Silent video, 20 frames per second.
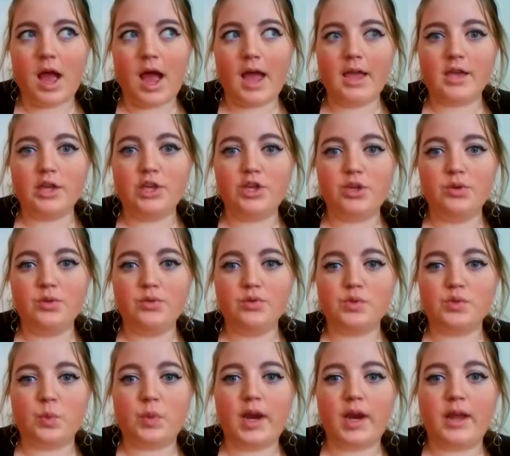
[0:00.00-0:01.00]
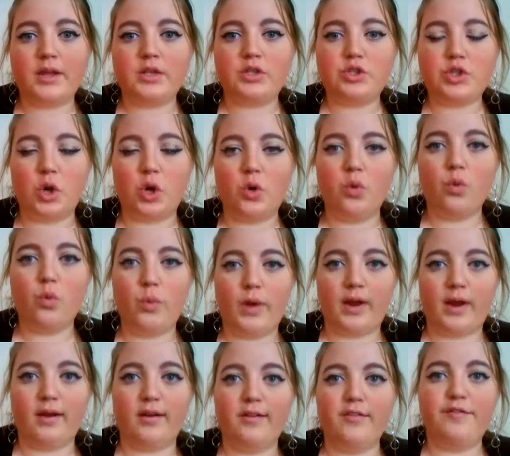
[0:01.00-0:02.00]
I use when I don't
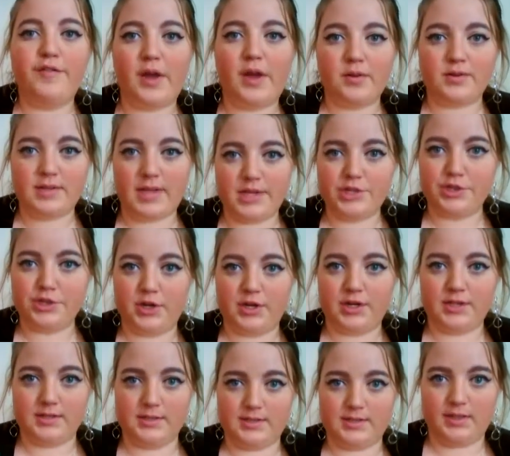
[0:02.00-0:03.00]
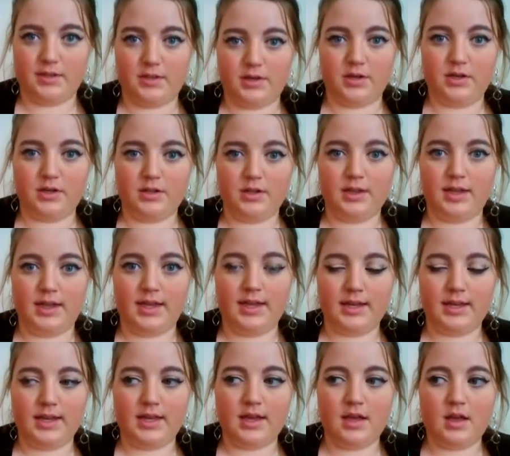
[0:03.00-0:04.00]
wear foundation or concealer. Like,
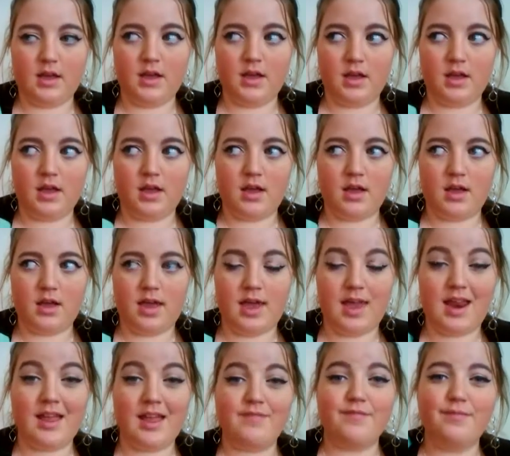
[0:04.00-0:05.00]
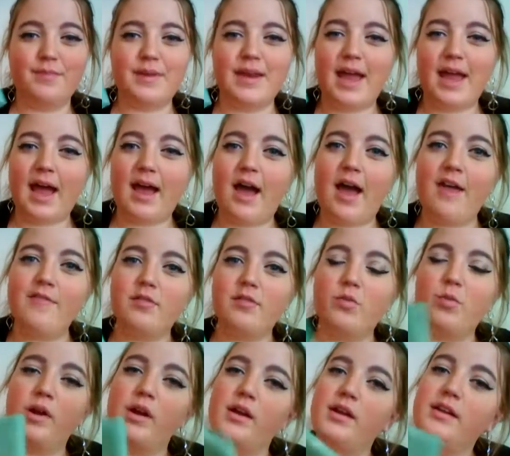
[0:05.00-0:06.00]
and I've
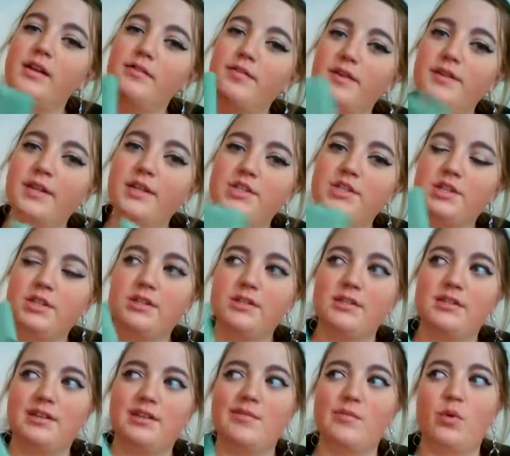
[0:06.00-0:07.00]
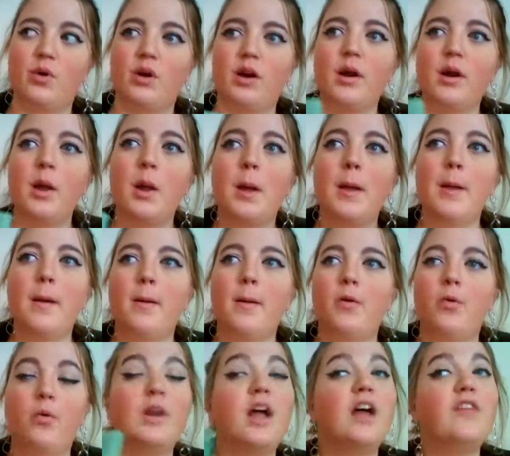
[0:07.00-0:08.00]
been wearing foundation and concealer more.
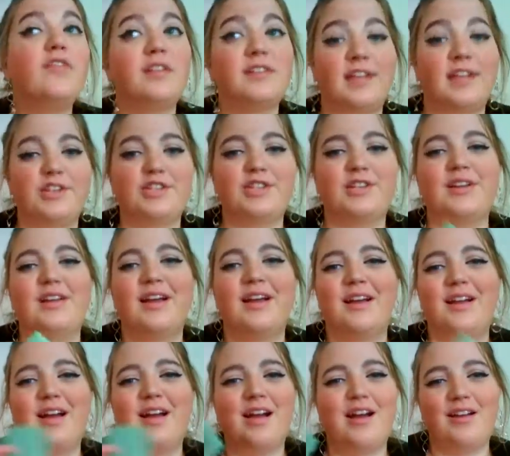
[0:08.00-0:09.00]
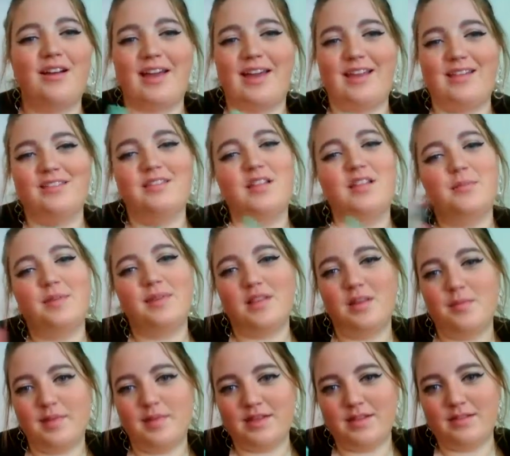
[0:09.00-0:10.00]
Well, not foundation. Okay, let
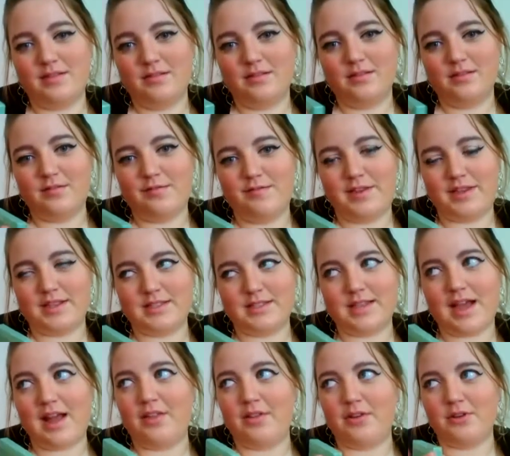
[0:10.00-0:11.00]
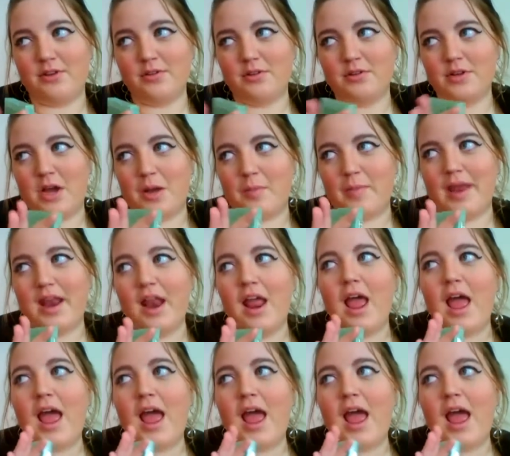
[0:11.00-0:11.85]
me fix that little comment.